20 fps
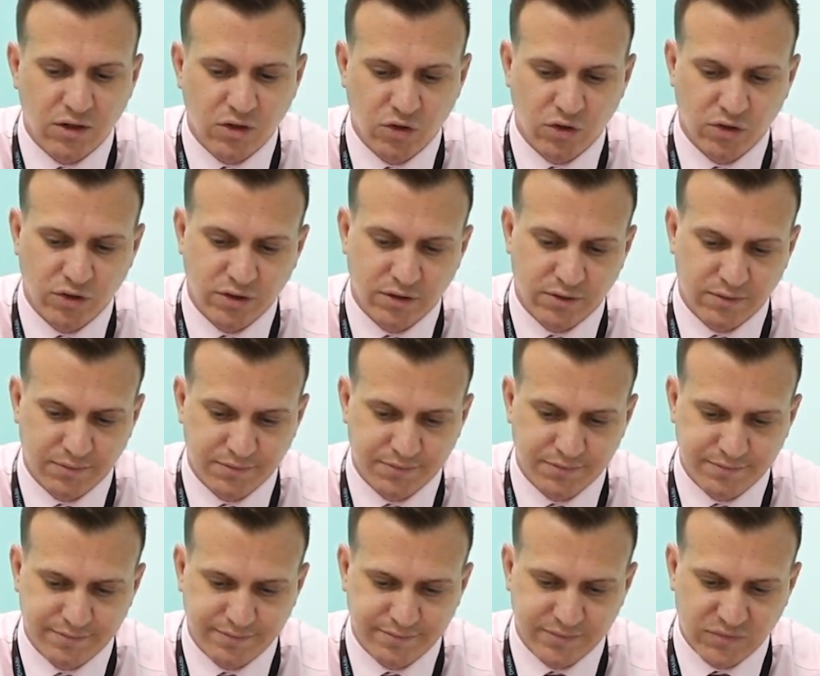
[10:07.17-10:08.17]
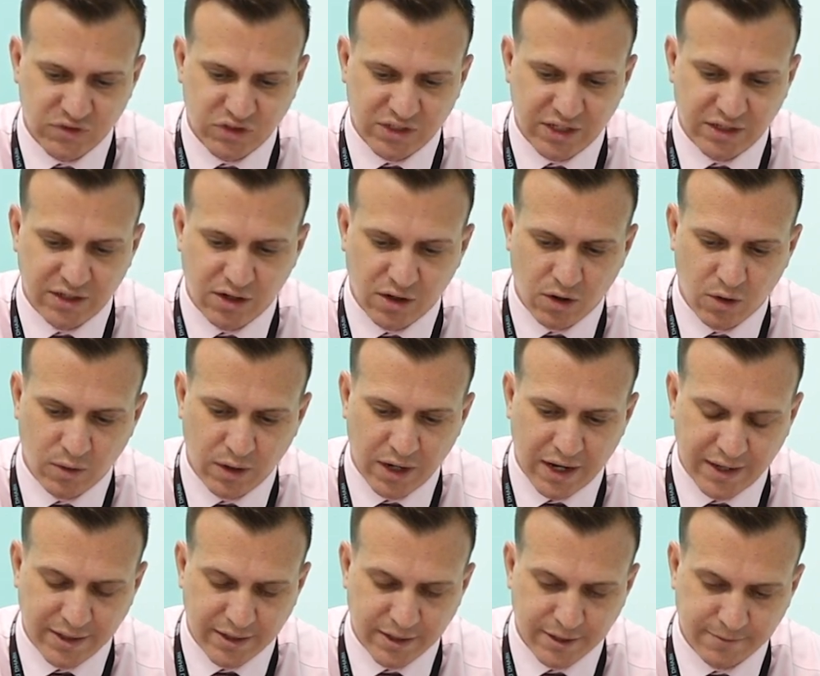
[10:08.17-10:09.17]
Good, said the old
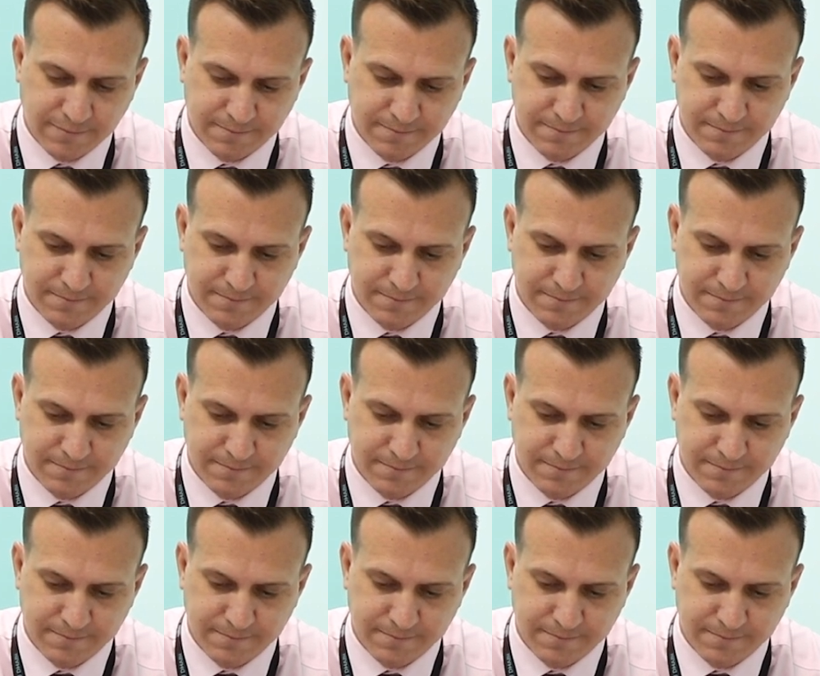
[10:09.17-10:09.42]
lady.